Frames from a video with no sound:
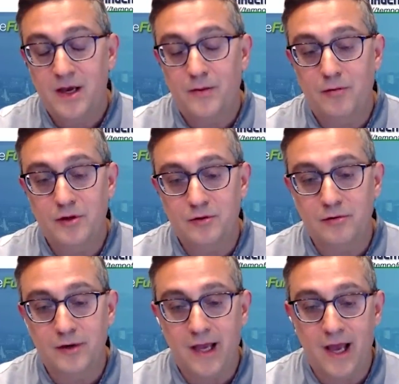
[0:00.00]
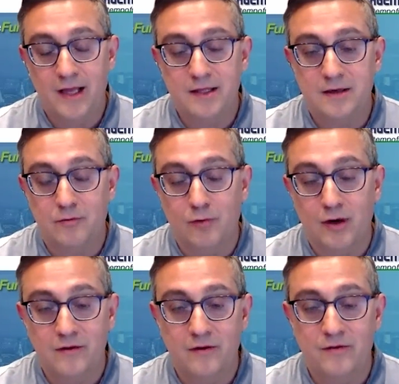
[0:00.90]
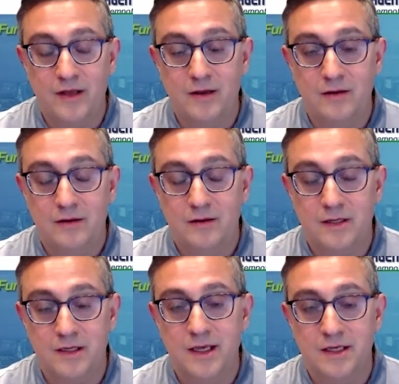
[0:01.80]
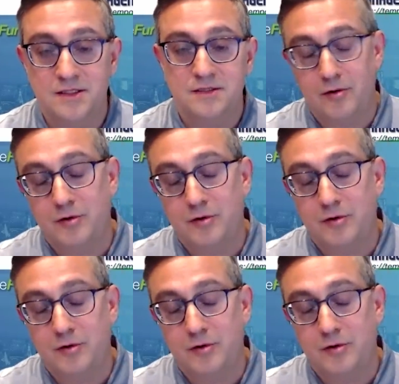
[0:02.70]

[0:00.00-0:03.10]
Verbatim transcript: But when you look at what are the three techniques or,